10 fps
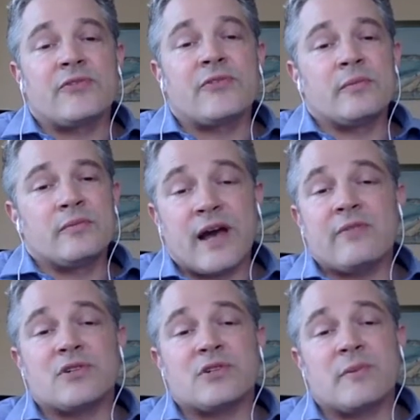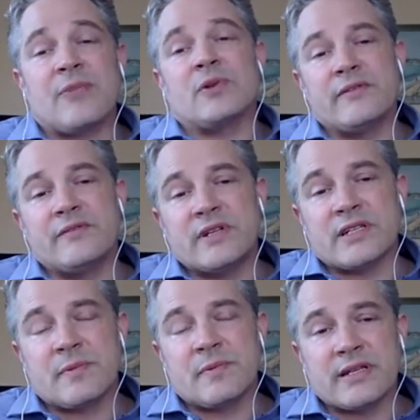from survivors about
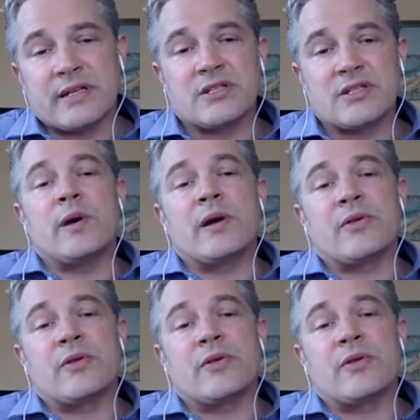their lived experiences